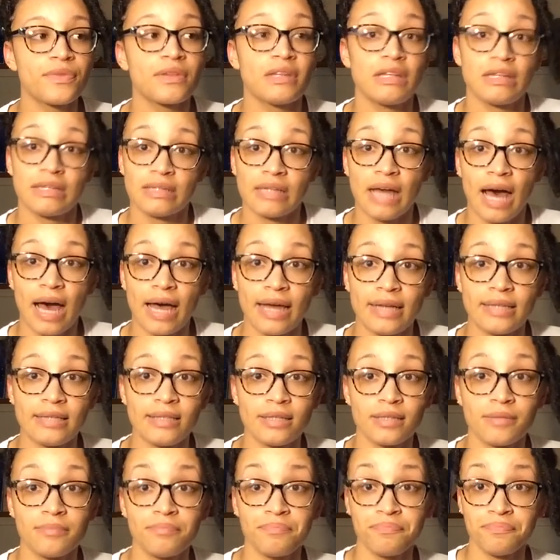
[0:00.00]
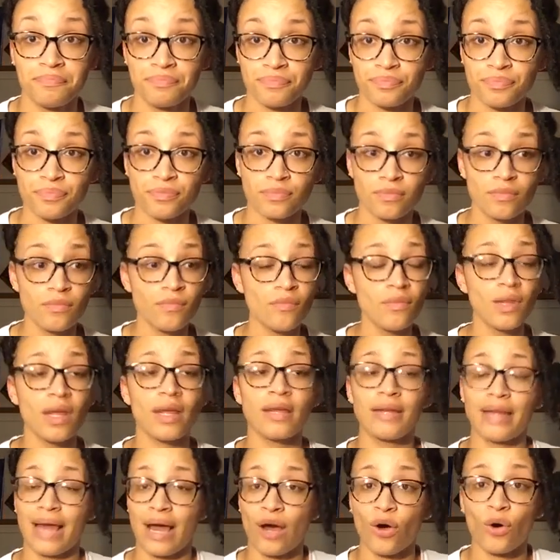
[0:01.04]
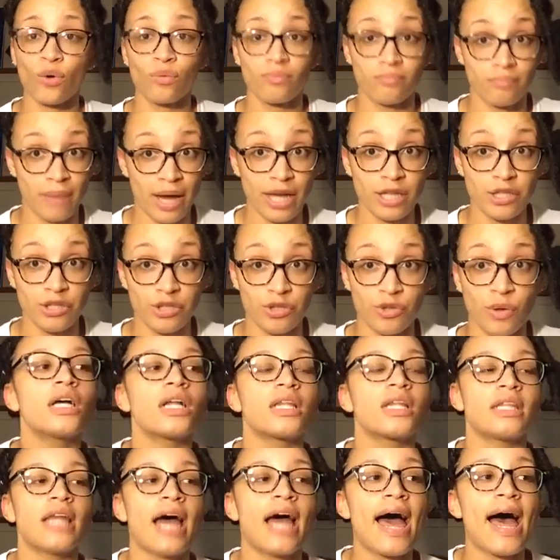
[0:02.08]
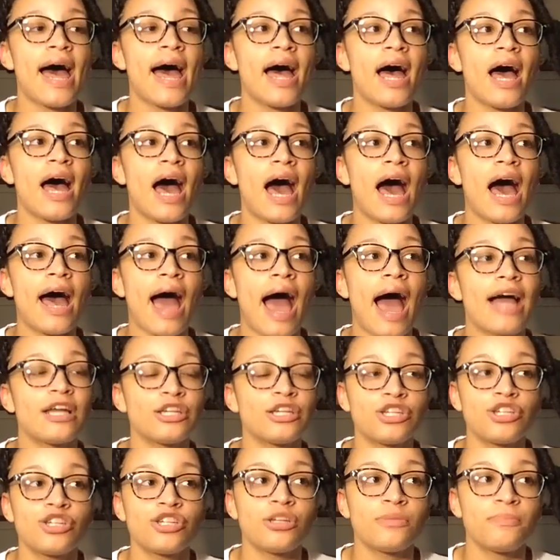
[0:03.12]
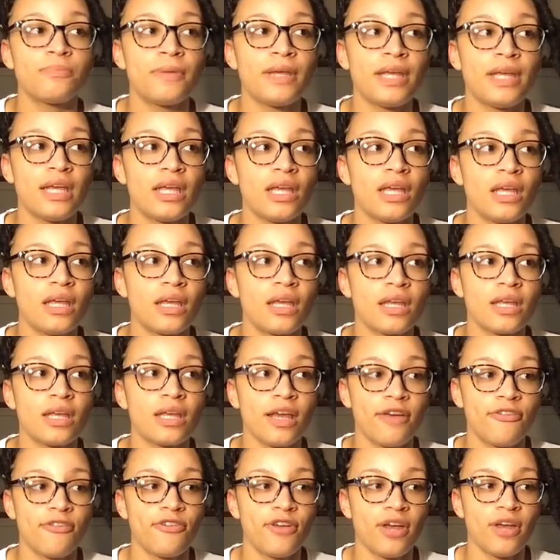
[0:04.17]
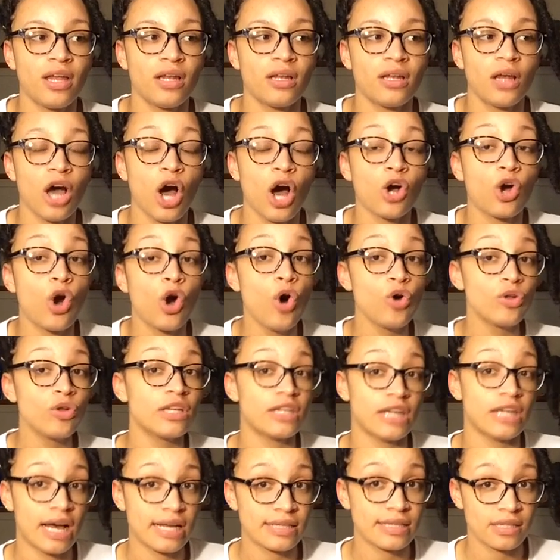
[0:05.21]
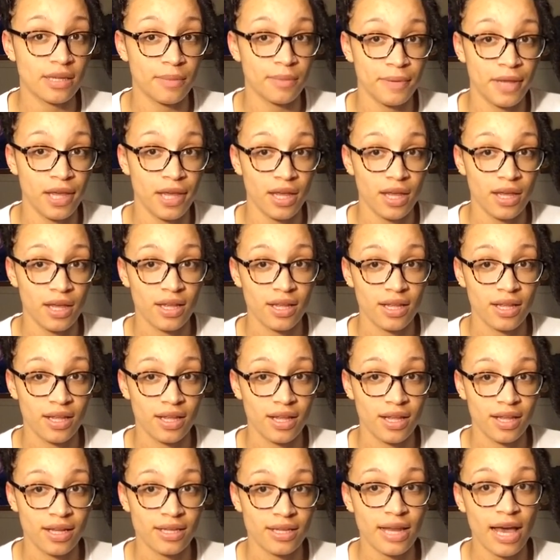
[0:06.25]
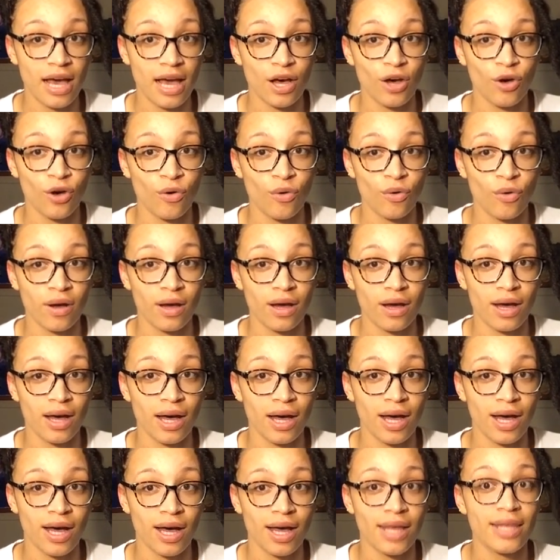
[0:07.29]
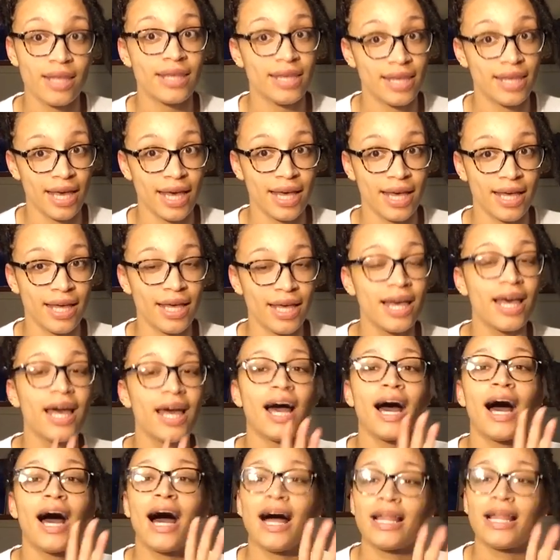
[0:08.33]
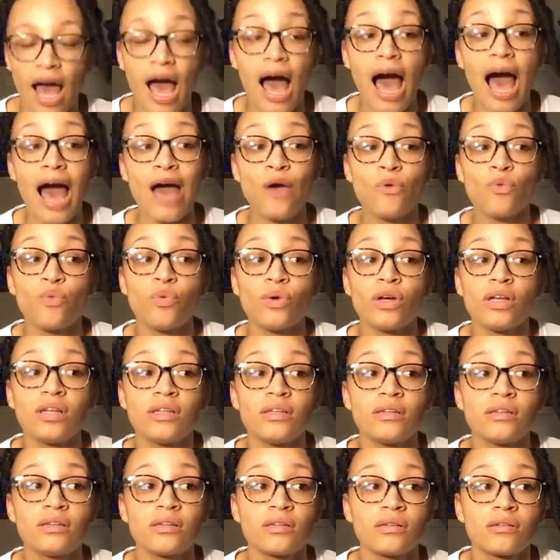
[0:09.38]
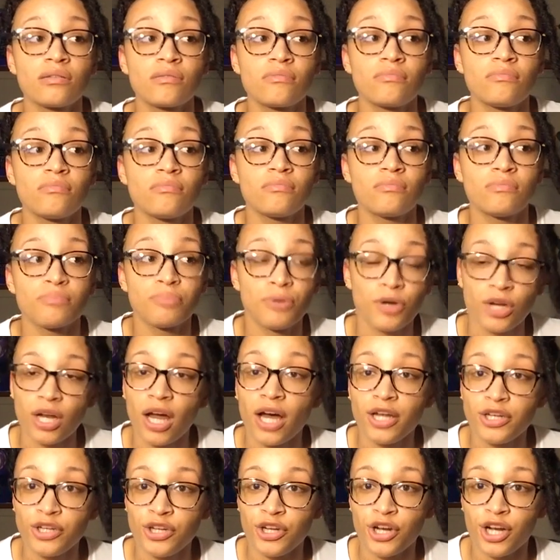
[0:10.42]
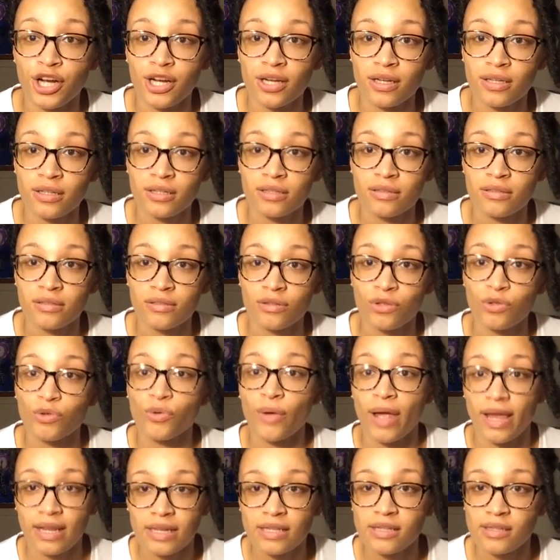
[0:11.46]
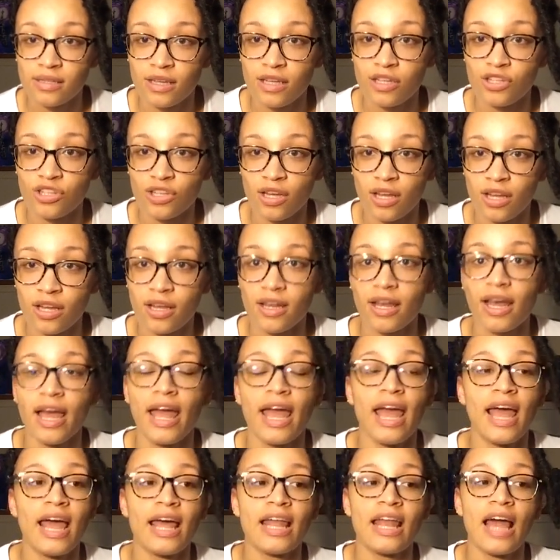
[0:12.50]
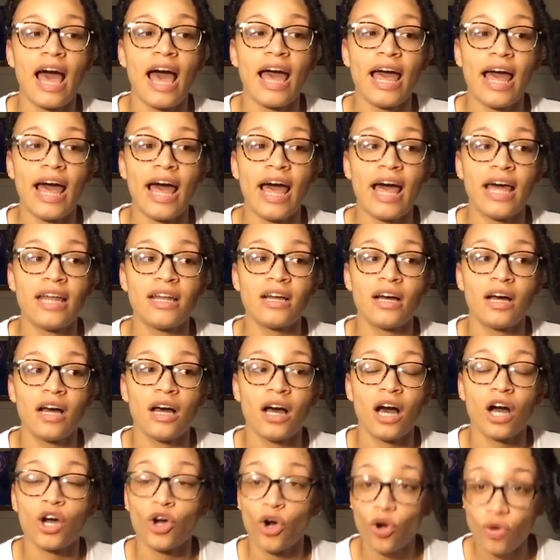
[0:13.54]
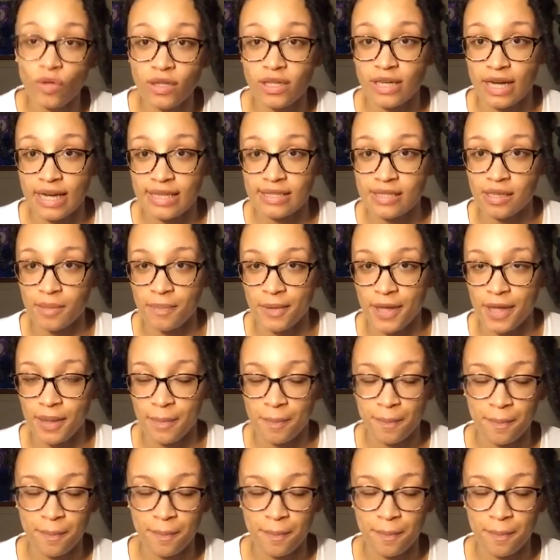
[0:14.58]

decides, now mind you, that I should be given a colonoscopy. Now, yeah, I was put under through anesthesia, and I had a colonoscopy.